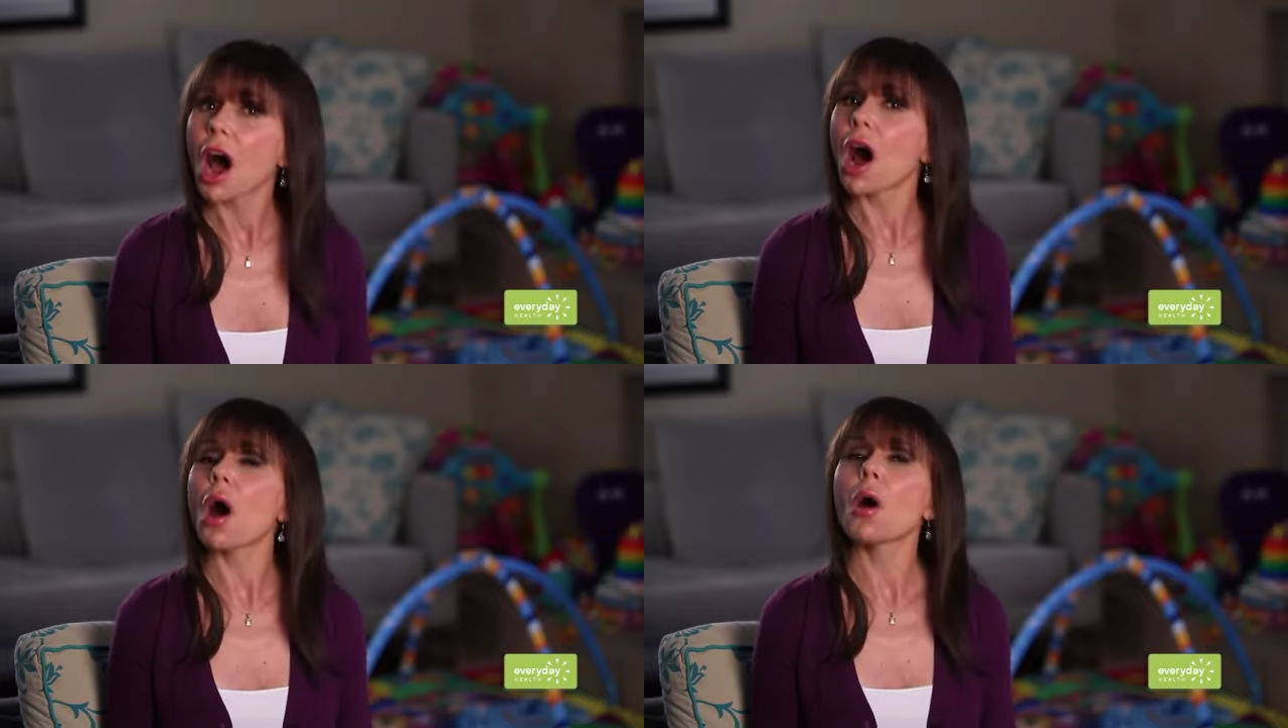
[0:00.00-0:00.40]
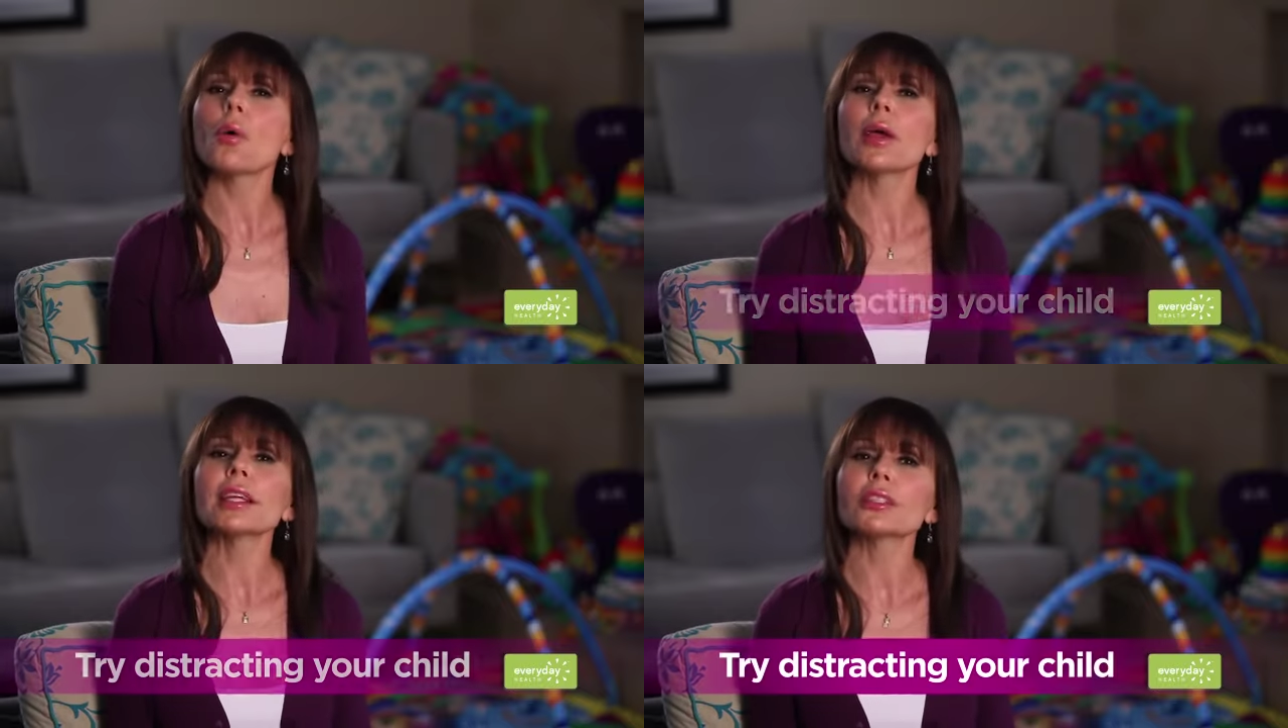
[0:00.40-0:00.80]

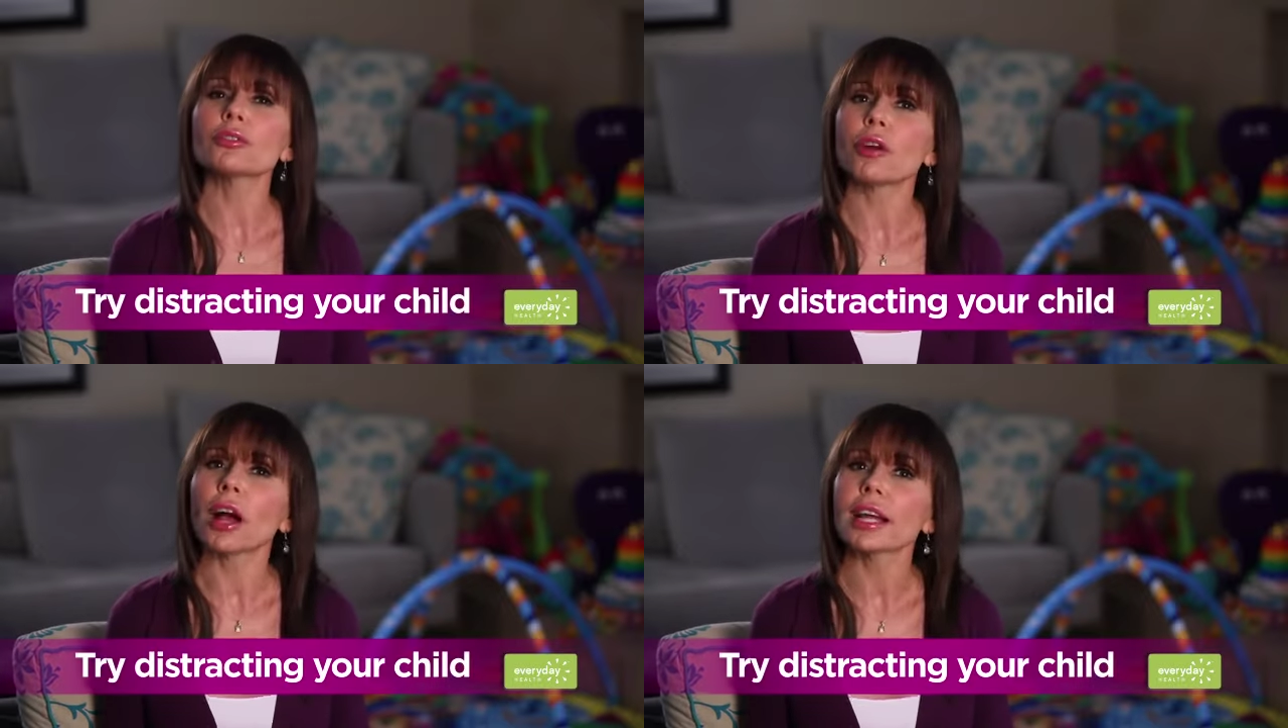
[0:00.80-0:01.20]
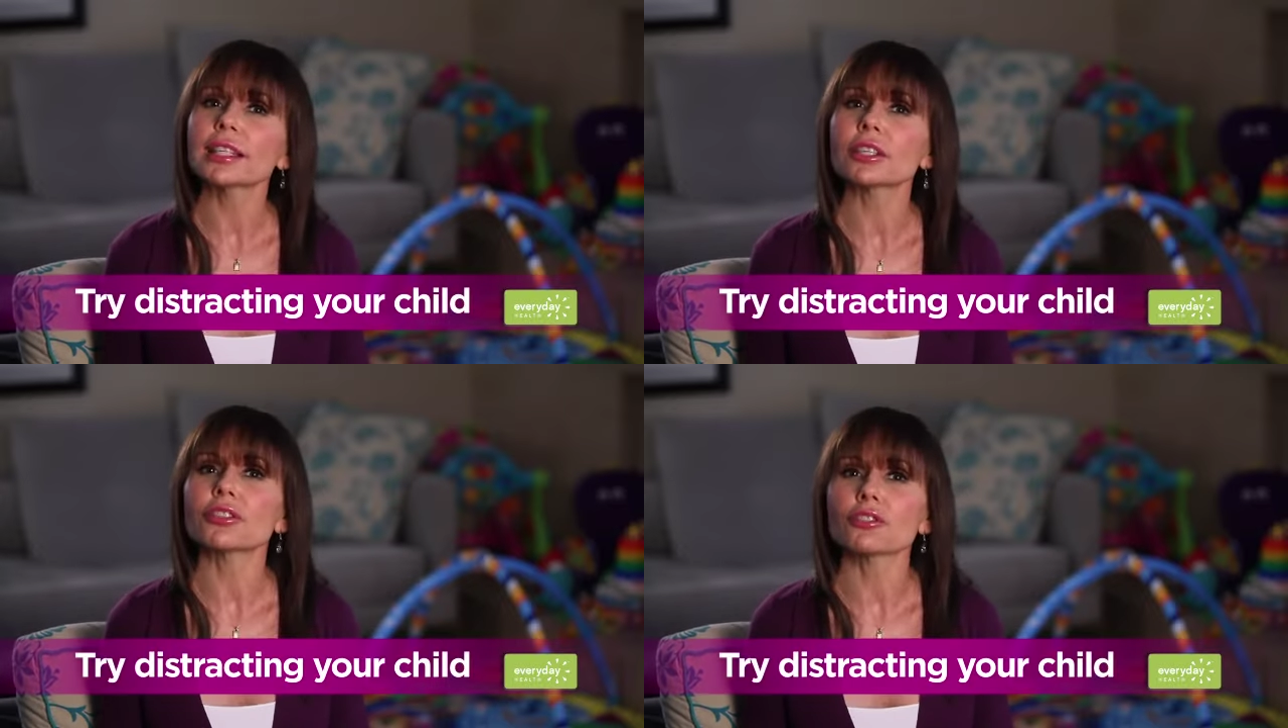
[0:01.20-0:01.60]
Always try
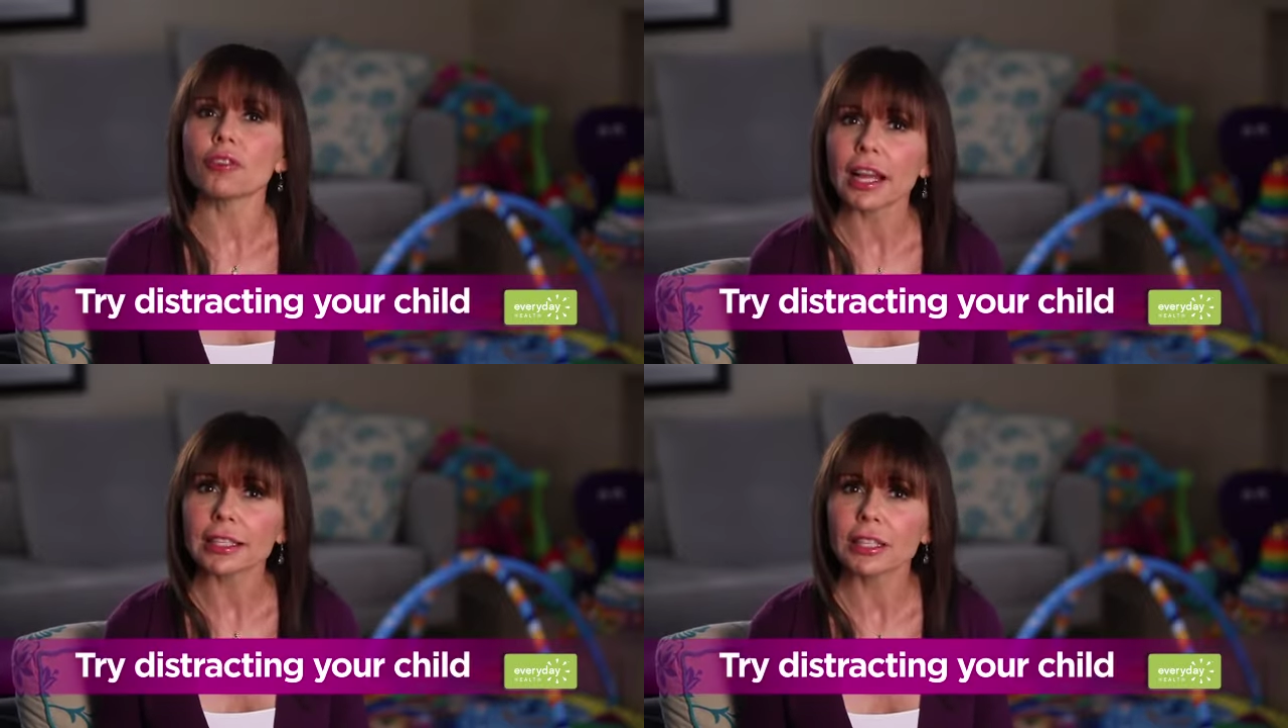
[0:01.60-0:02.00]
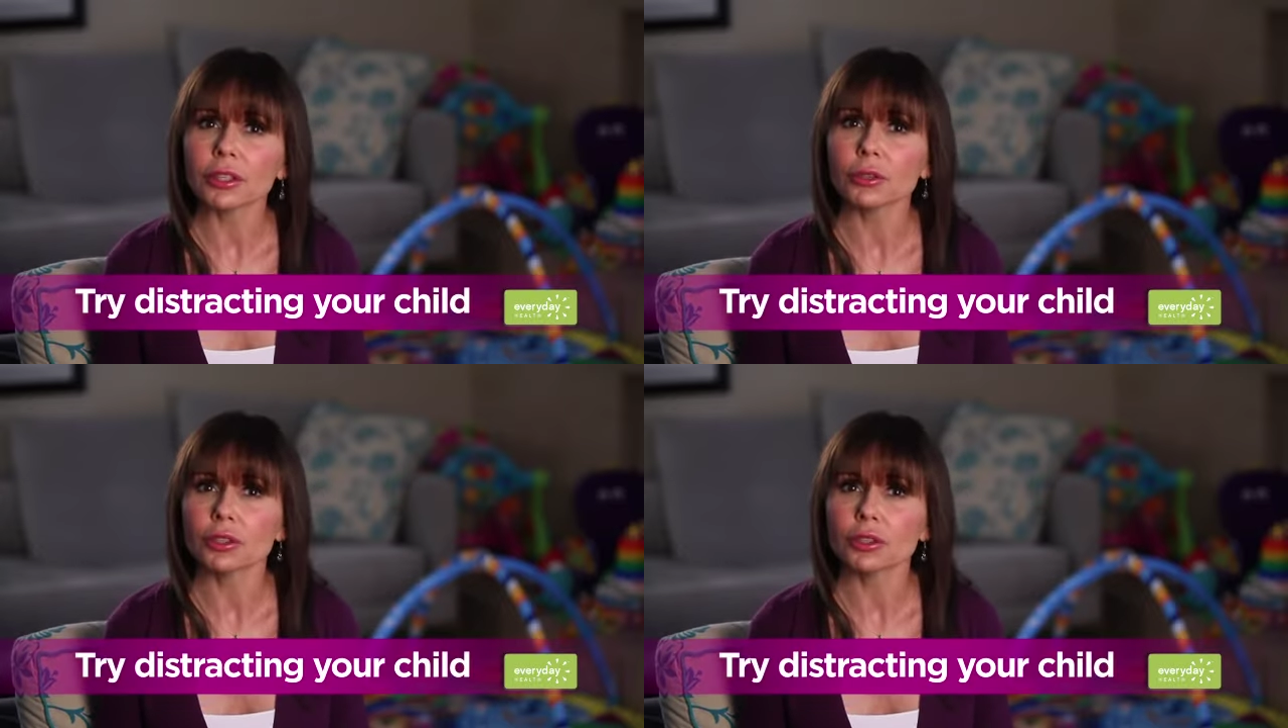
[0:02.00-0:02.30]
distracting your